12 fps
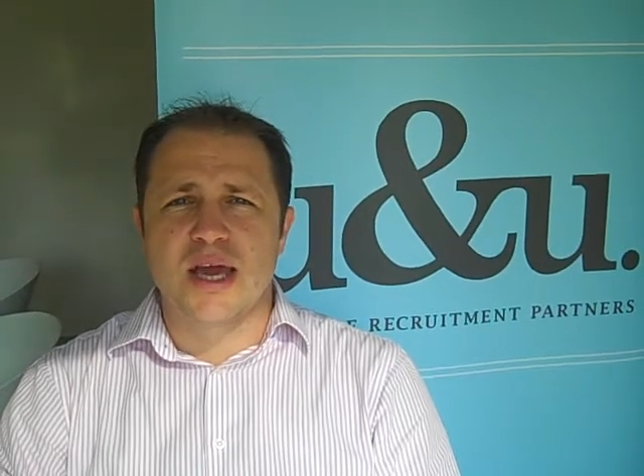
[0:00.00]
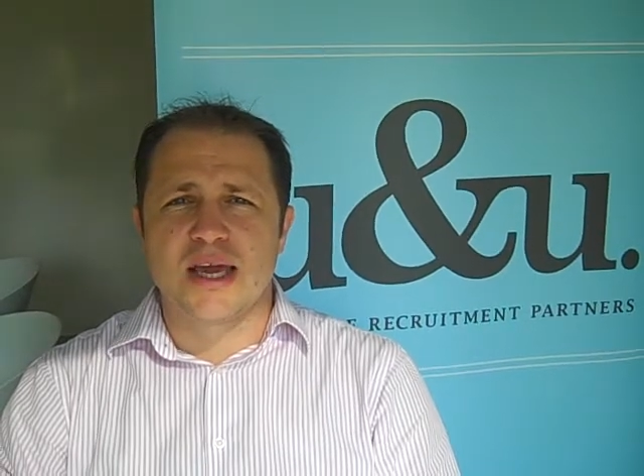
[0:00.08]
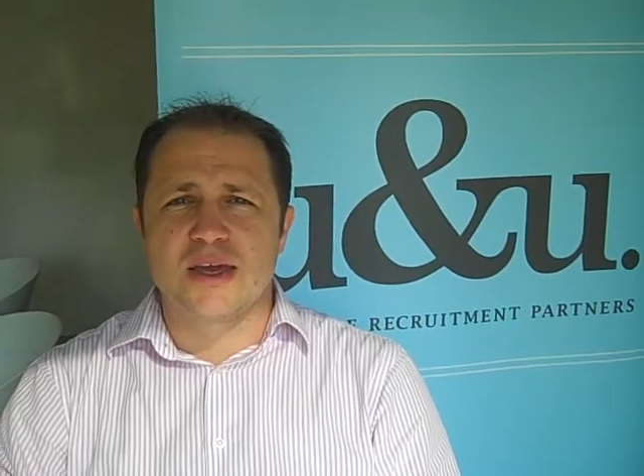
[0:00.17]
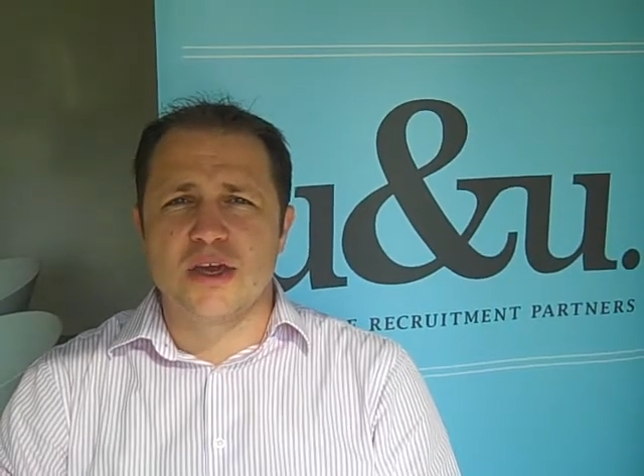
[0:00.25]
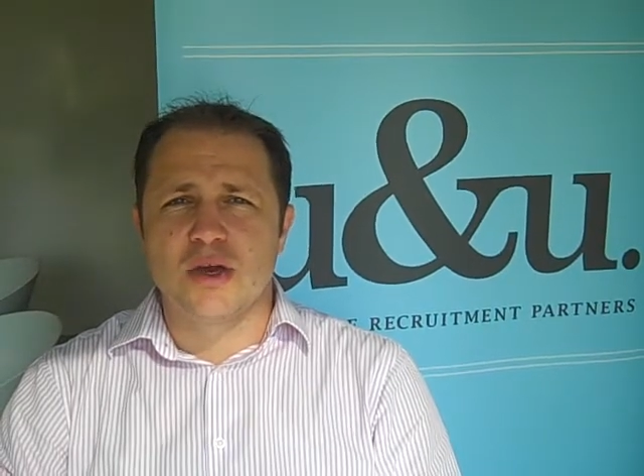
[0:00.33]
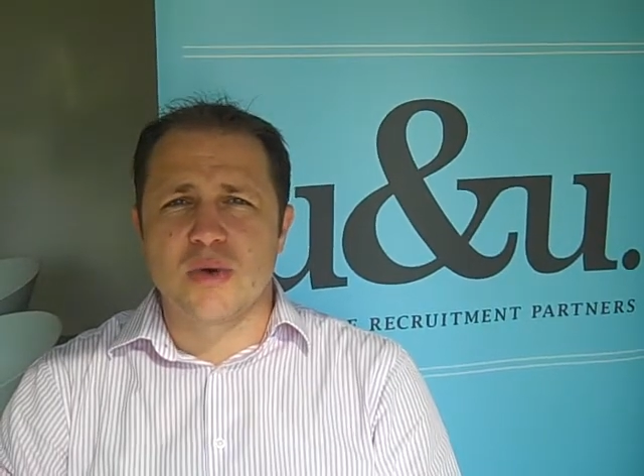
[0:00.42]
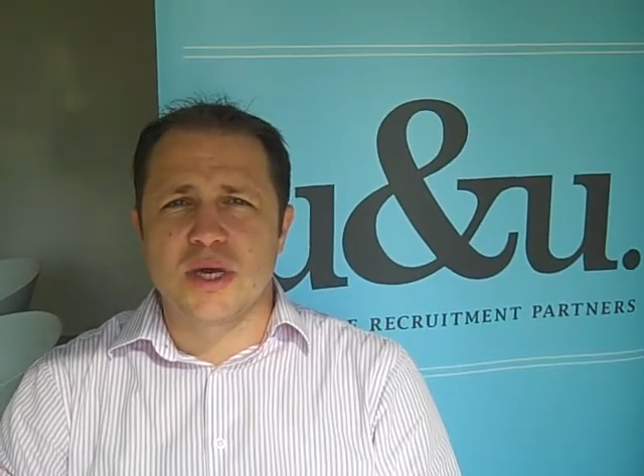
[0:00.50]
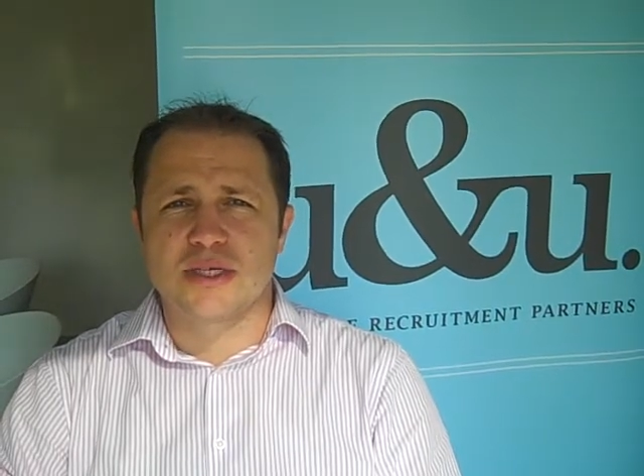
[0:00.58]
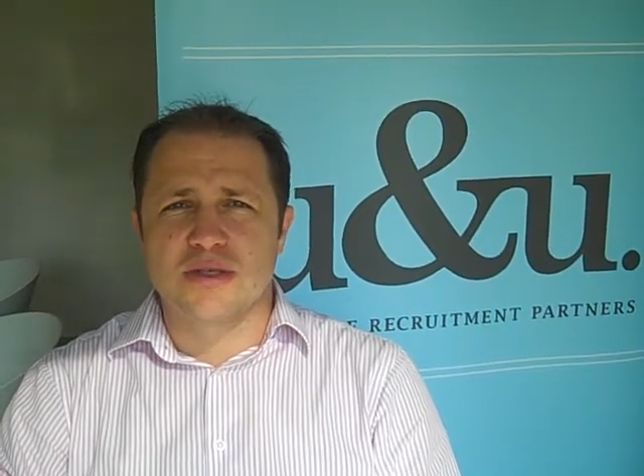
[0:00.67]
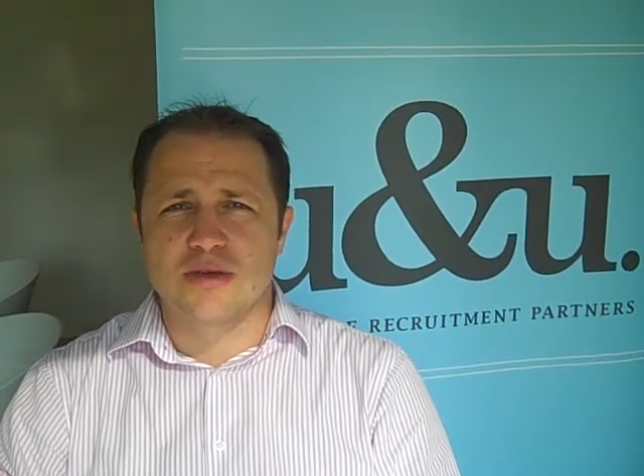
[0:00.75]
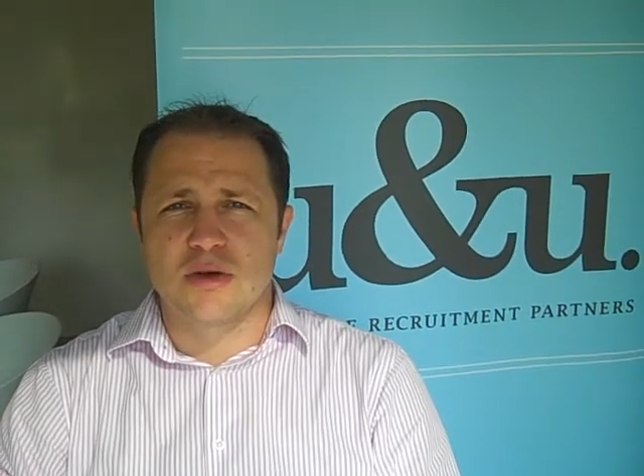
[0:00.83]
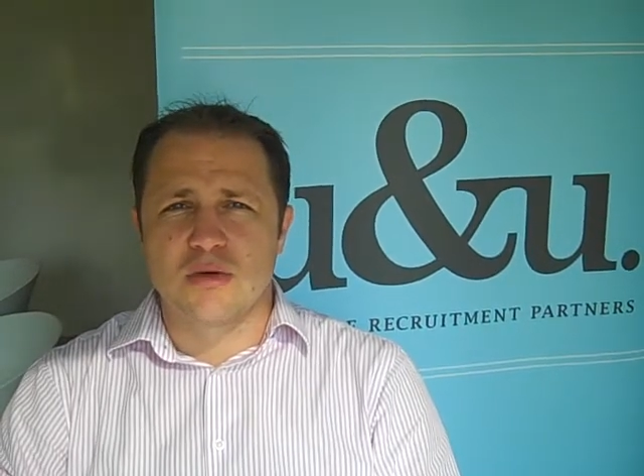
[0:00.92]
a
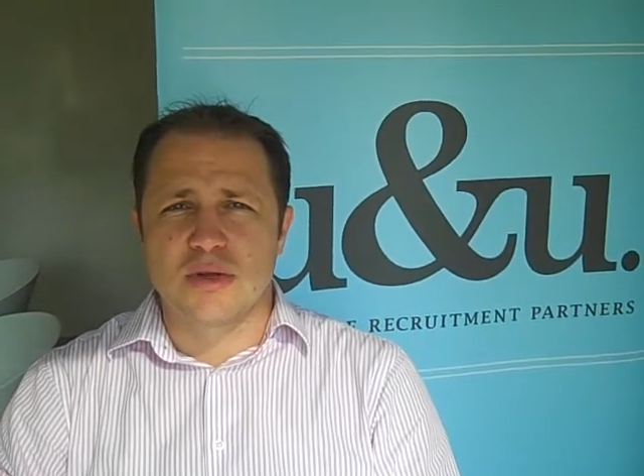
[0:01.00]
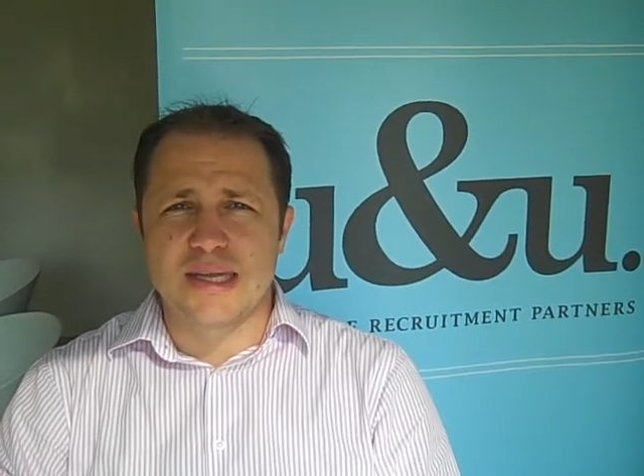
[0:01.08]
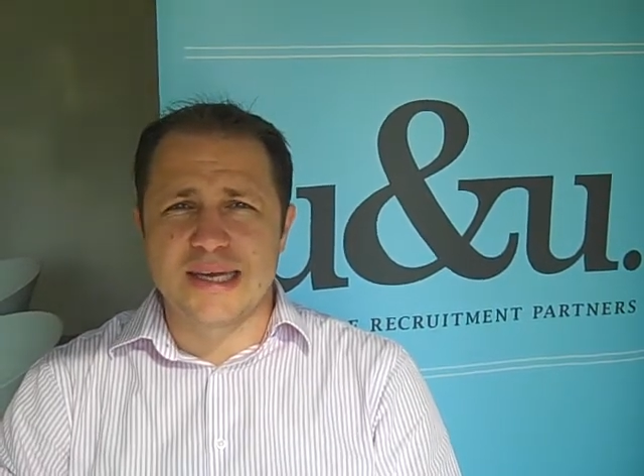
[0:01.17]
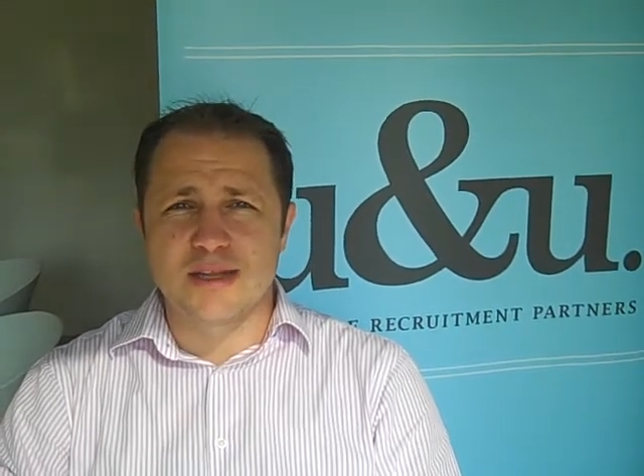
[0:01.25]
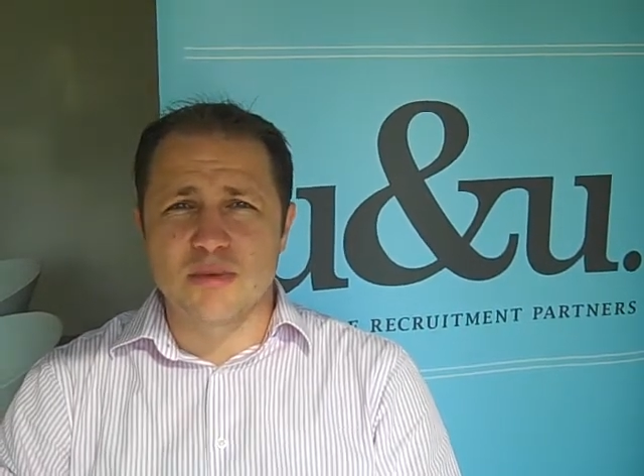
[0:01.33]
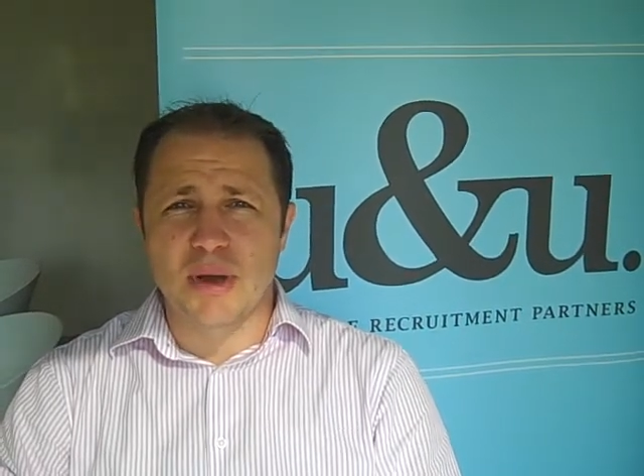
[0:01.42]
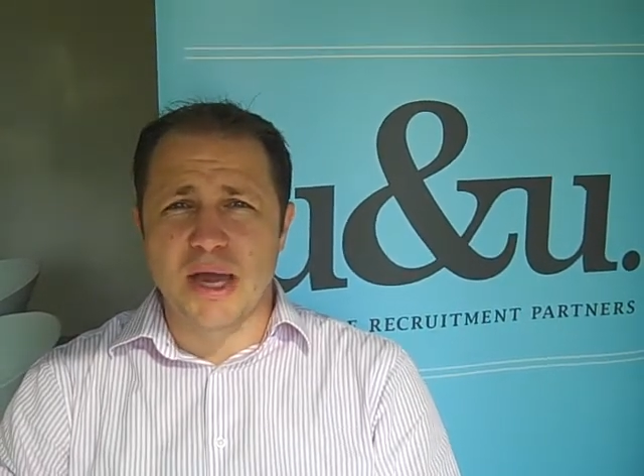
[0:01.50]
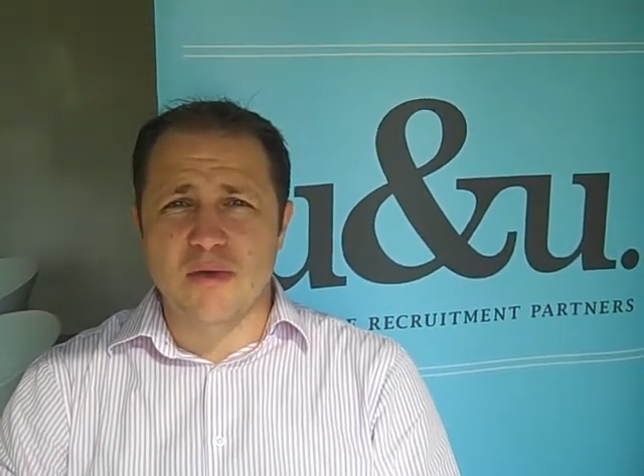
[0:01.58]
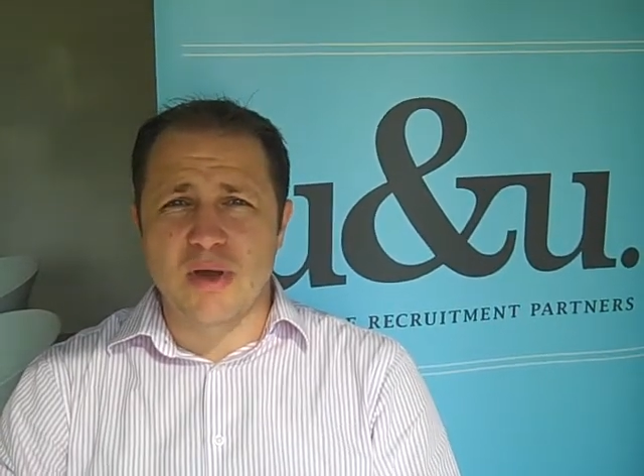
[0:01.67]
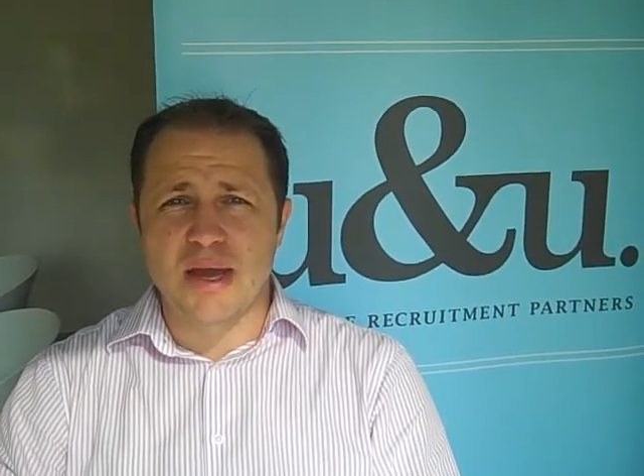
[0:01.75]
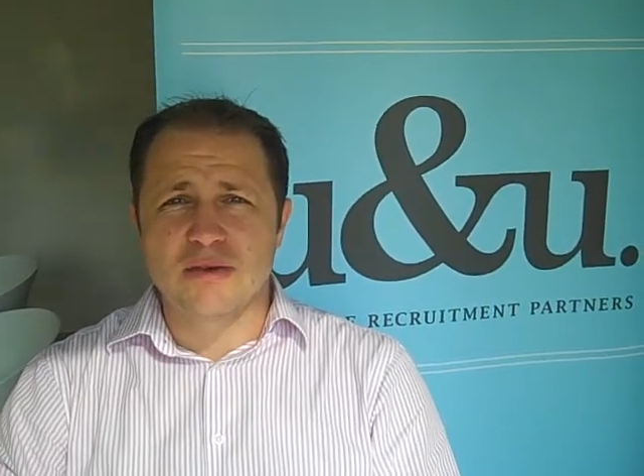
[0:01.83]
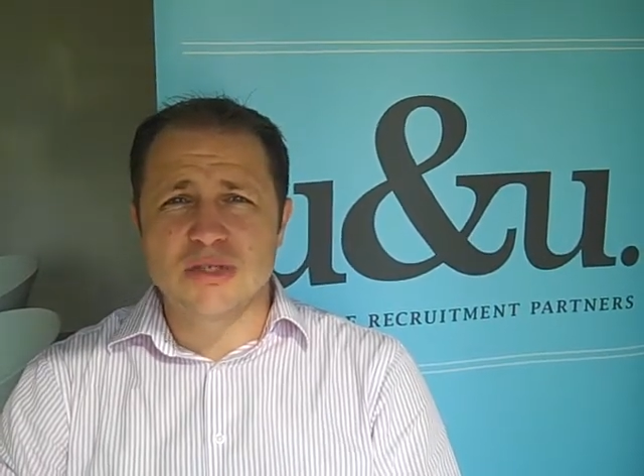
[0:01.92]
QS or a legal
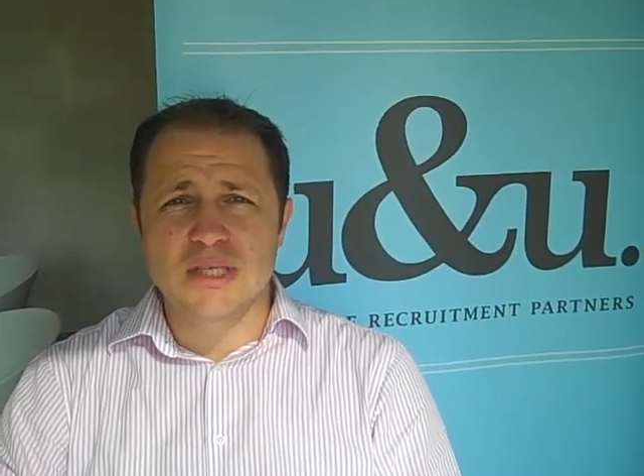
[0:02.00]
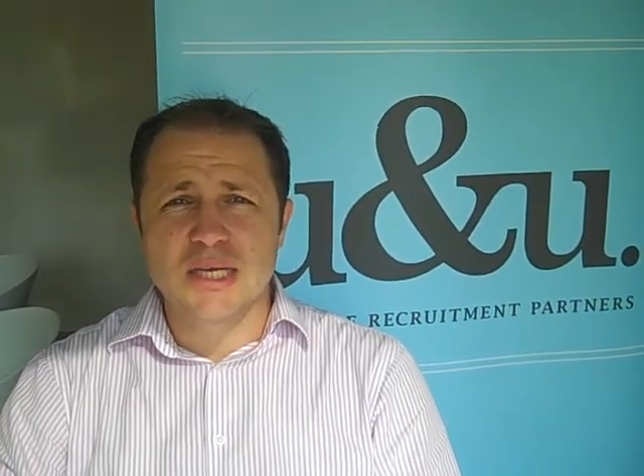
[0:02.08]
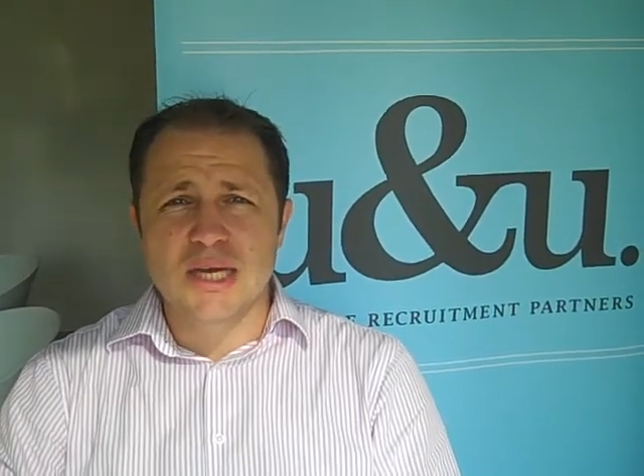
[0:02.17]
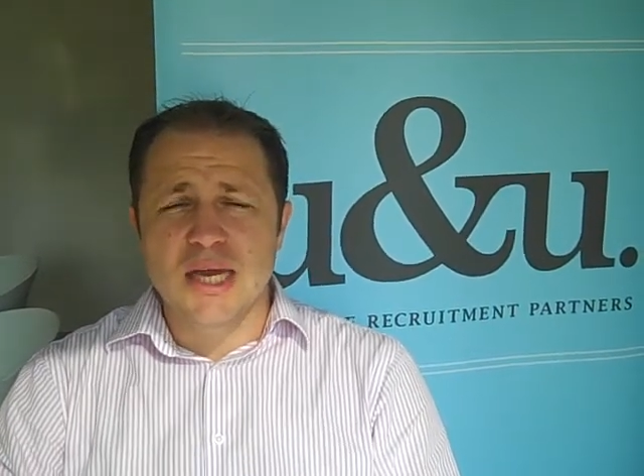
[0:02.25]
background.